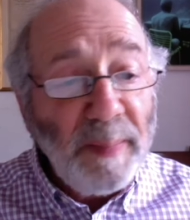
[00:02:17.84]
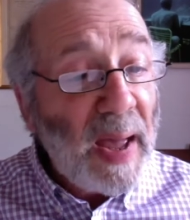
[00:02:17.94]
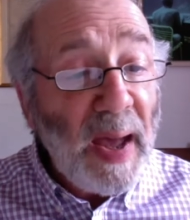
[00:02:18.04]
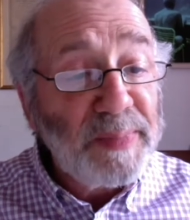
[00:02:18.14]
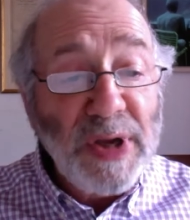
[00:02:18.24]

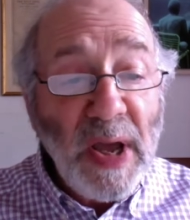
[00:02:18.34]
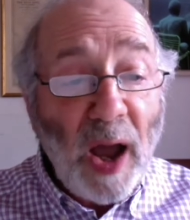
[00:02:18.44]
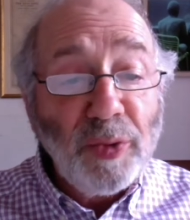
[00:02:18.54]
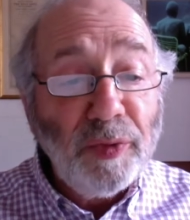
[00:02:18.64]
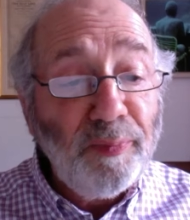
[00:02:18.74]
Perhaps
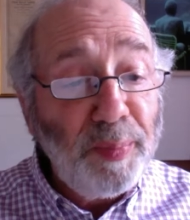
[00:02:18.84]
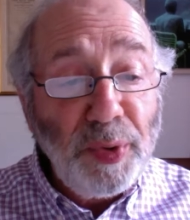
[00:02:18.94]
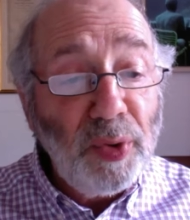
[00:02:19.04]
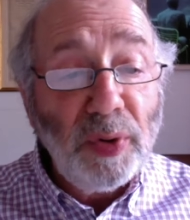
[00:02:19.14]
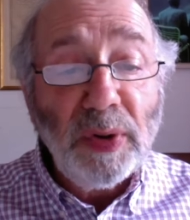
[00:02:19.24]
out of
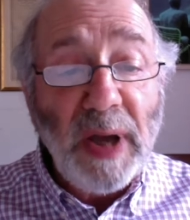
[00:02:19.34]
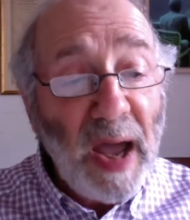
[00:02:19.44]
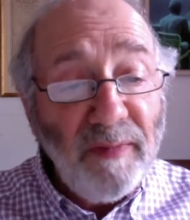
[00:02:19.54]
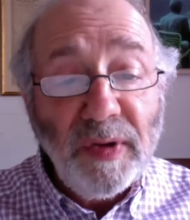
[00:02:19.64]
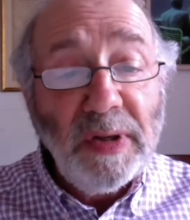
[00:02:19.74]
pure
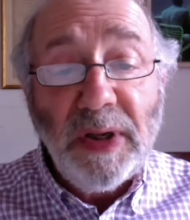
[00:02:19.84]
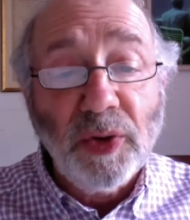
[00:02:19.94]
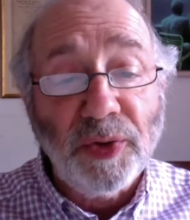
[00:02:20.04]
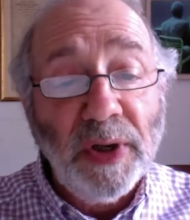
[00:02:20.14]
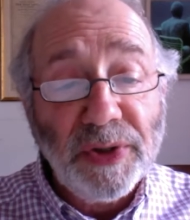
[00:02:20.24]
heavenly
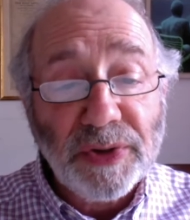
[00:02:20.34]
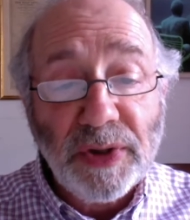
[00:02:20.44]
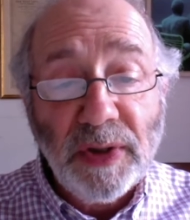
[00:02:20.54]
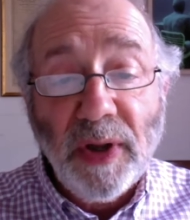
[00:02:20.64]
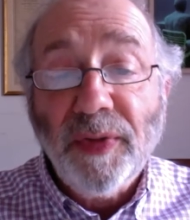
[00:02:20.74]
goodness,